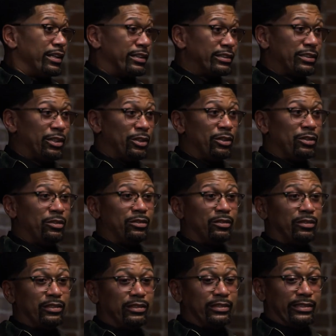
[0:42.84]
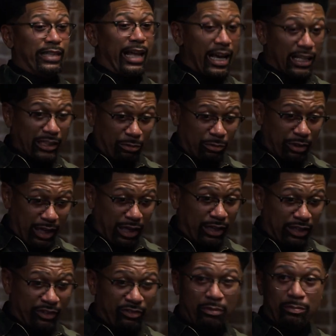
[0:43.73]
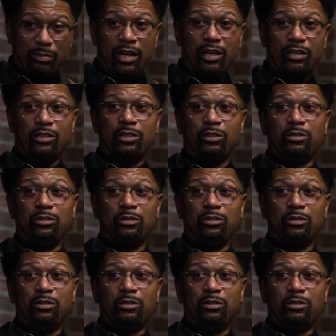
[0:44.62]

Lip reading: And so that's what I love about